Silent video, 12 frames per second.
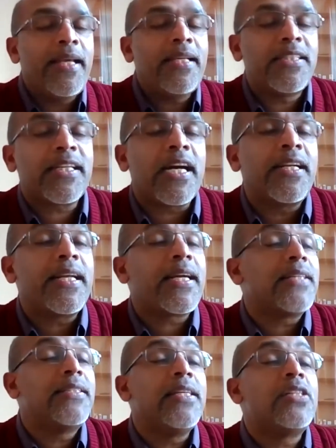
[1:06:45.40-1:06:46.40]
each country
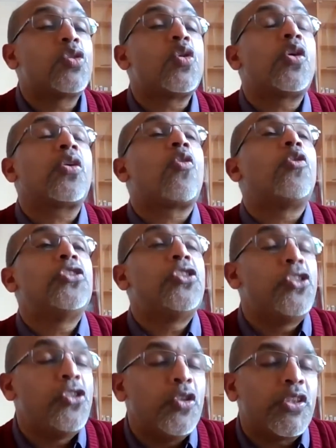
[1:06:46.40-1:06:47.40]
has its own
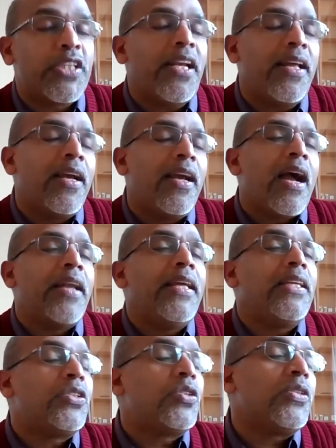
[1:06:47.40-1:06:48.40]
constitution, and
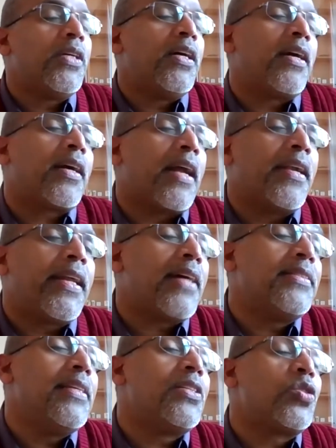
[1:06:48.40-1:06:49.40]
each uh, country
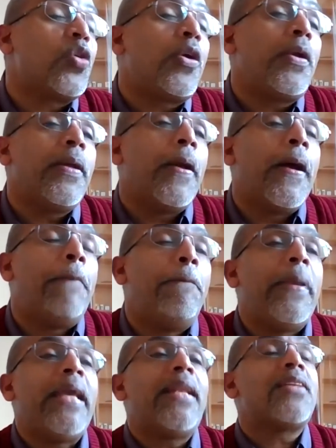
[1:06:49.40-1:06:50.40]
has its own uh,
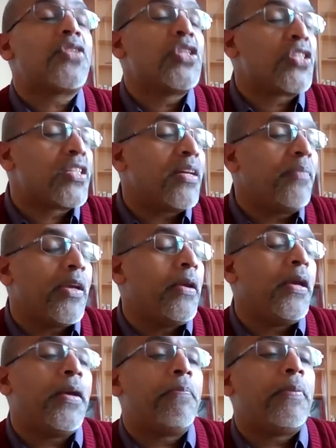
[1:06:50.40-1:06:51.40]
penal system,
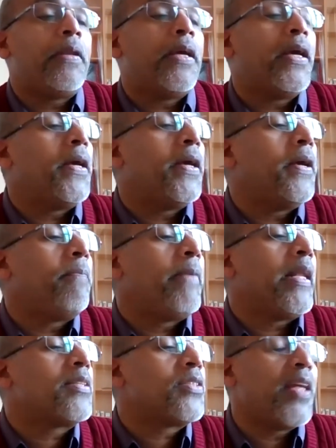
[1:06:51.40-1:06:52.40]
uh, uh
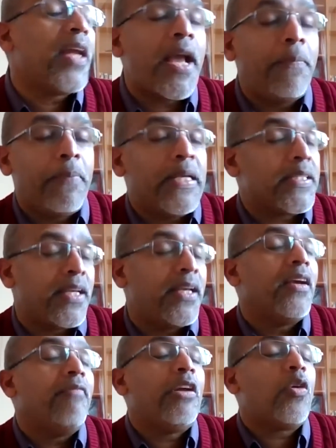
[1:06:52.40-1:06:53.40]
penal IPC.
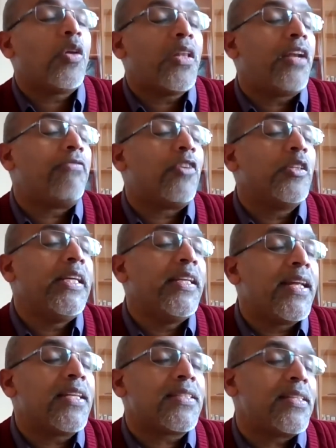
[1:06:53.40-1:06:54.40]
We know that for the
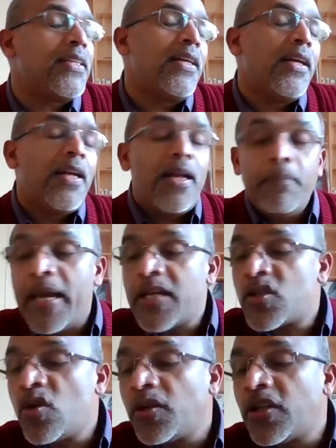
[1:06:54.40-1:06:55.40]
Indians, uh,
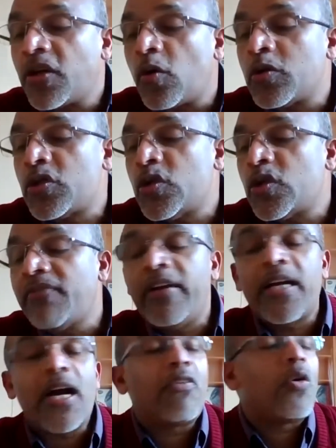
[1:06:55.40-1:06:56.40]
based on the constitution,
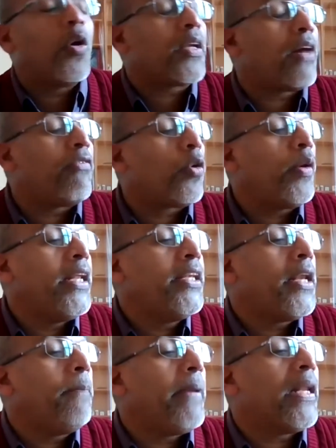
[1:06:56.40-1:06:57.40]
we have got our own
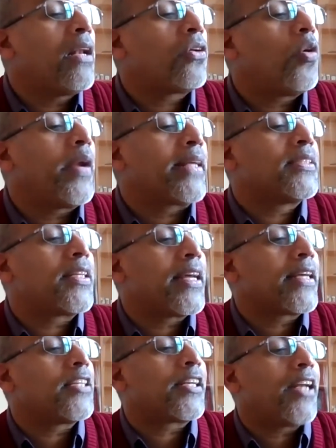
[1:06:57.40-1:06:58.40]
Indian Penal Code,
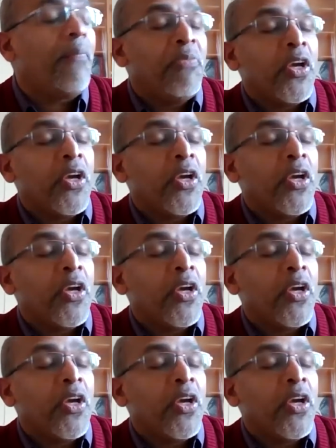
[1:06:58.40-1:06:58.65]
etc., etc.